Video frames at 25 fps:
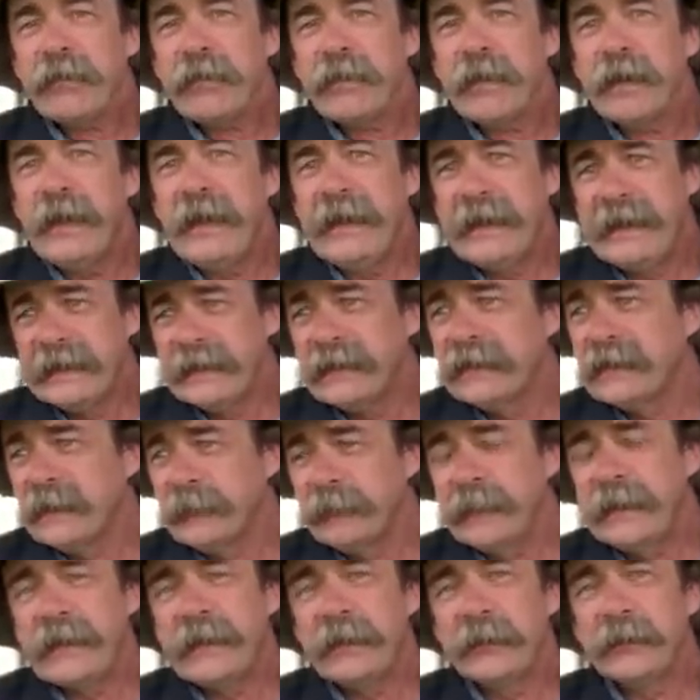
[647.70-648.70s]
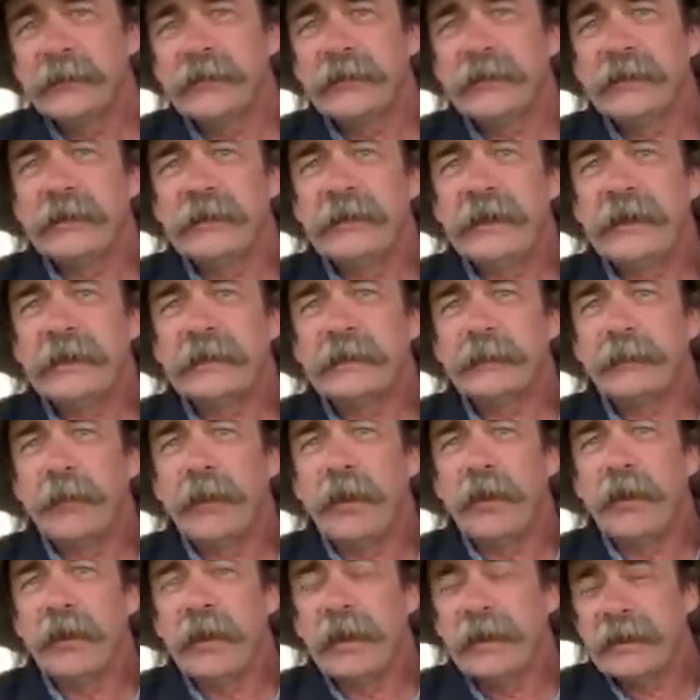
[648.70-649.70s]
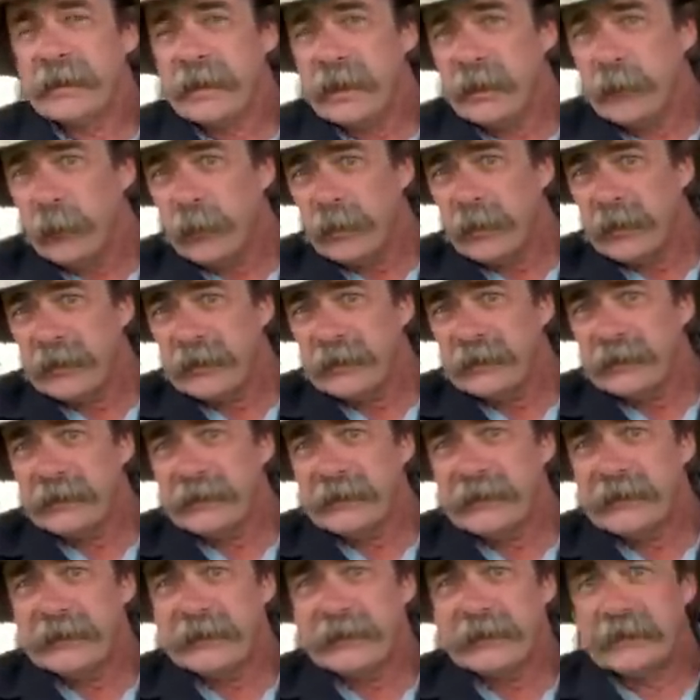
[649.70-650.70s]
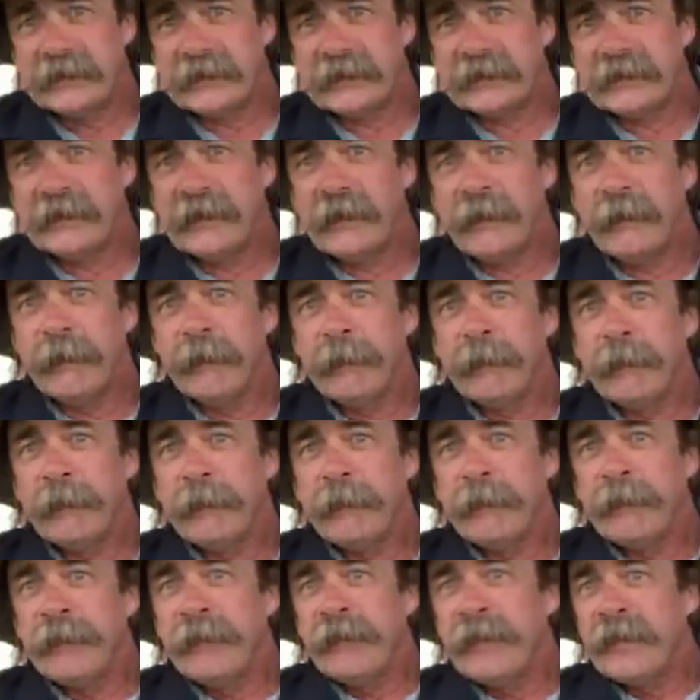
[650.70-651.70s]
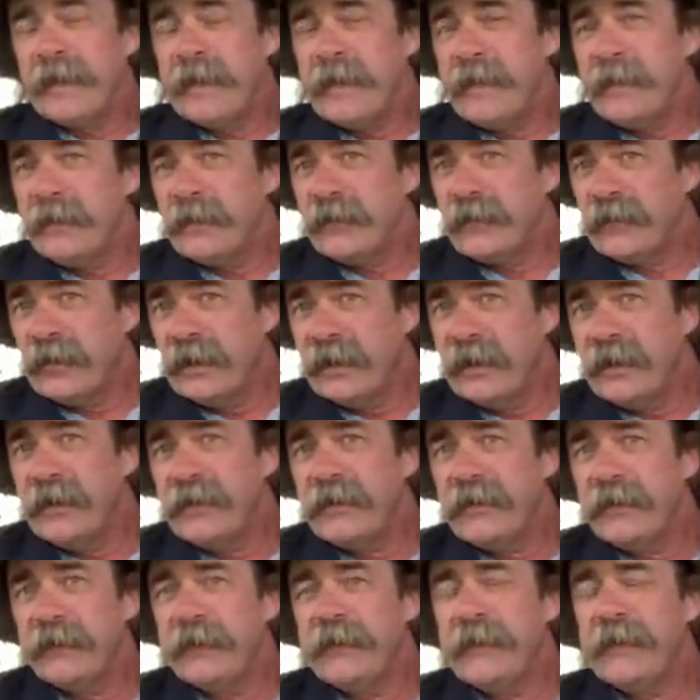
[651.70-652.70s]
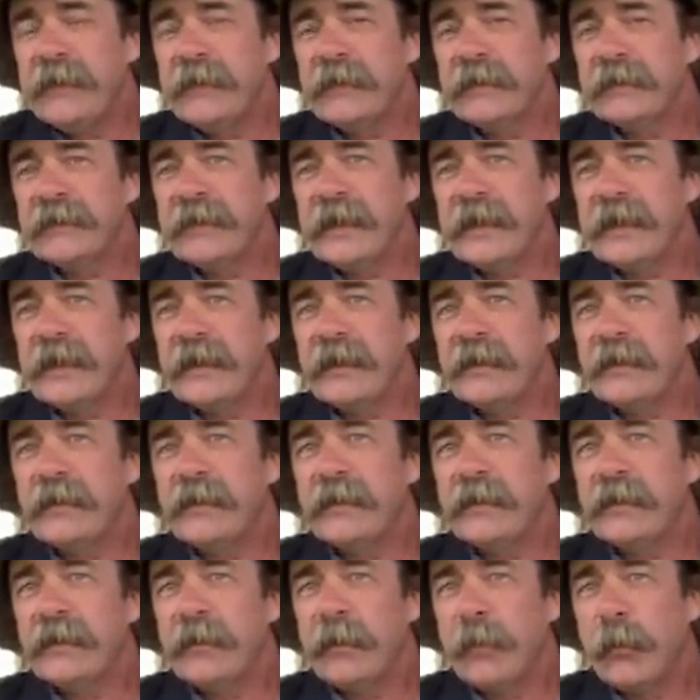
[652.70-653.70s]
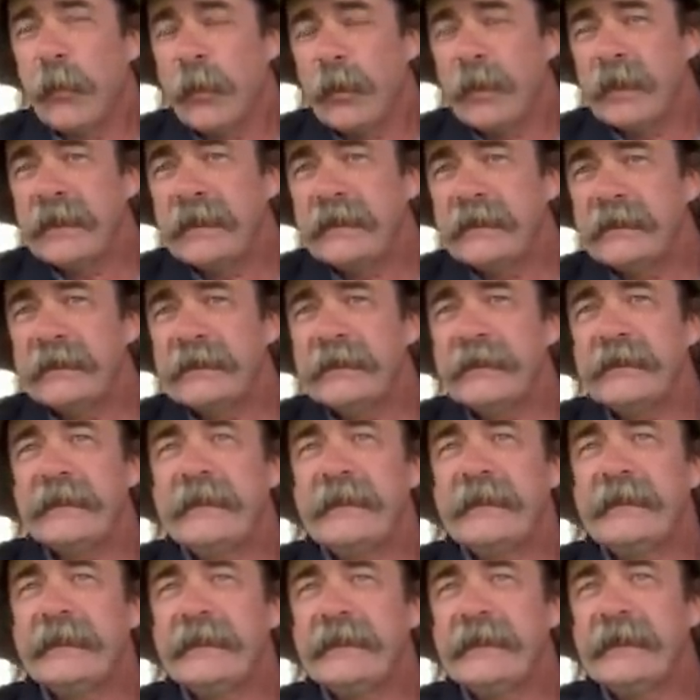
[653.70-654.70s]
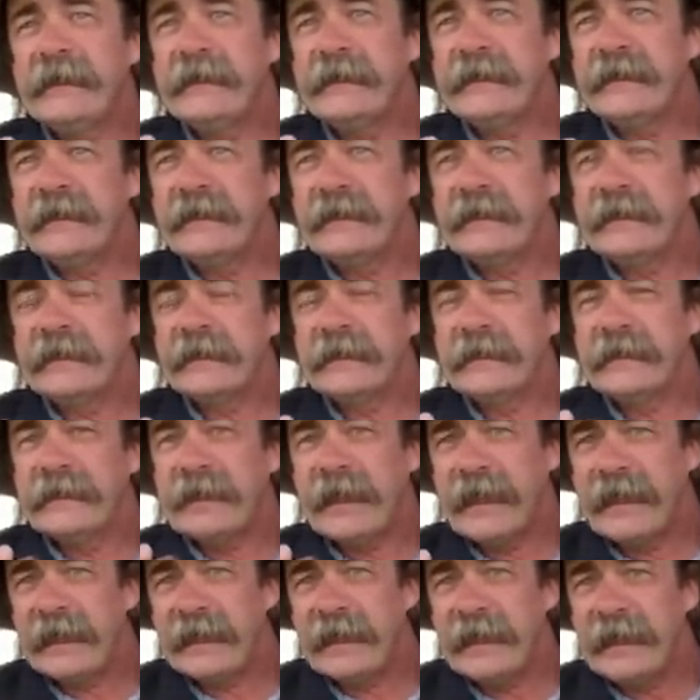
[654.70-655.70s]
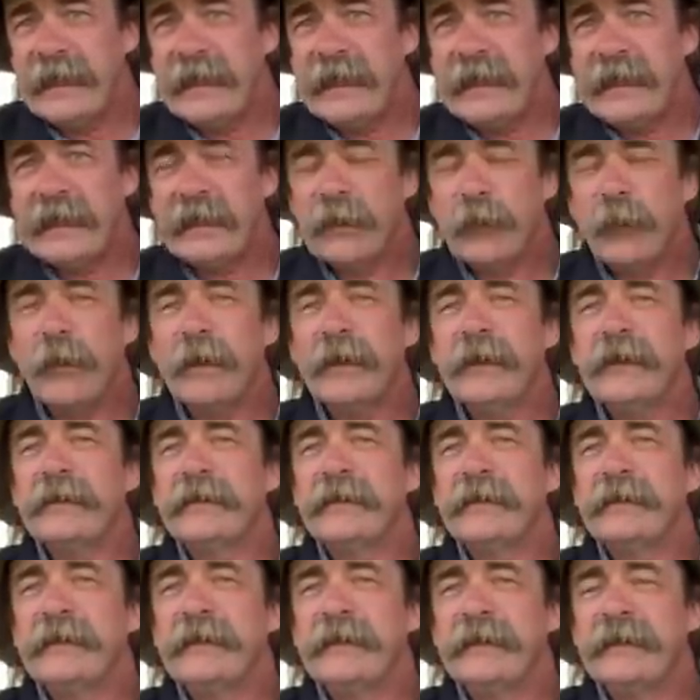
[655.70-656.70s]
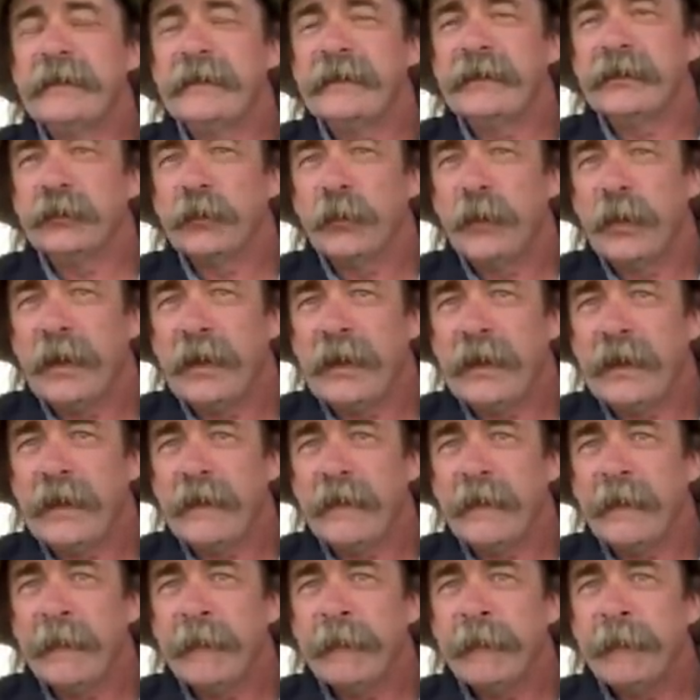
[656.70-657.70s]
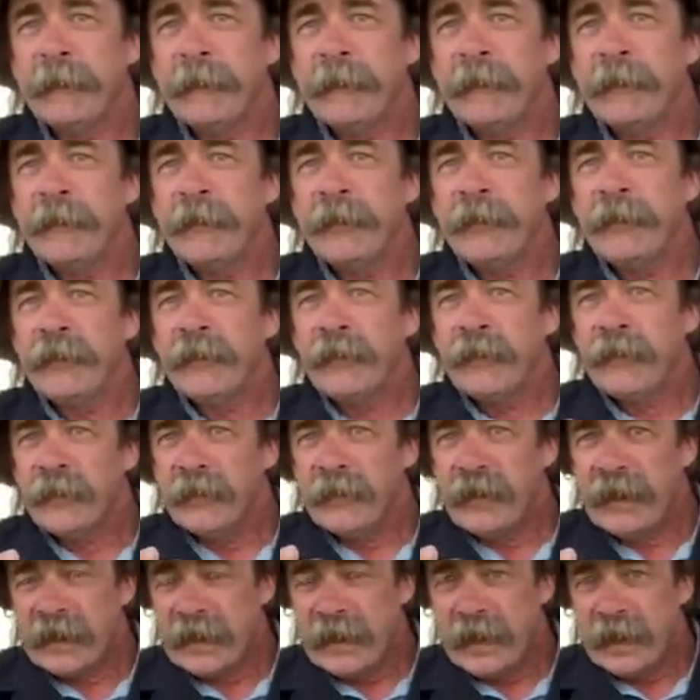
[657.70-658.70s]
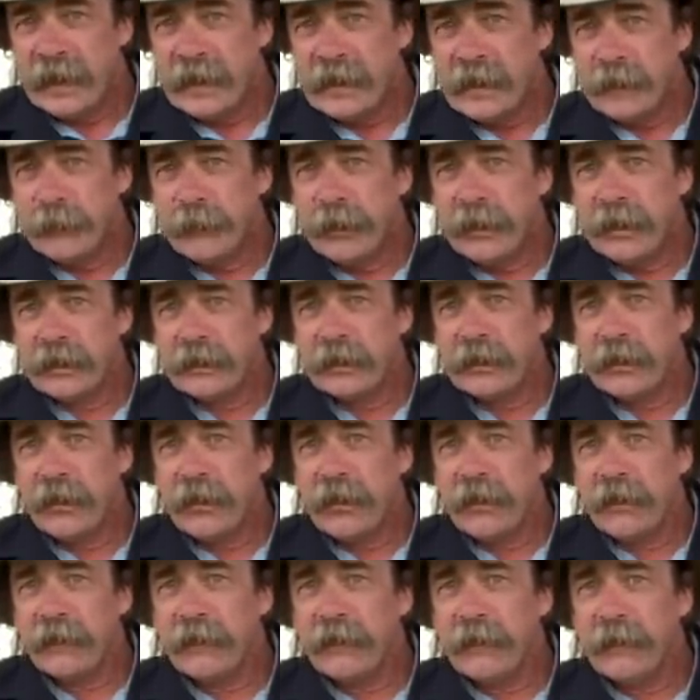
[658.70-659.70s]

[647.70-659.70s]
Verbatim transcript: He gets up and he goes to the next bronc. I tell you what else he does. He studies and figures out what is it in his technique, what is it in his way that got him bucked off.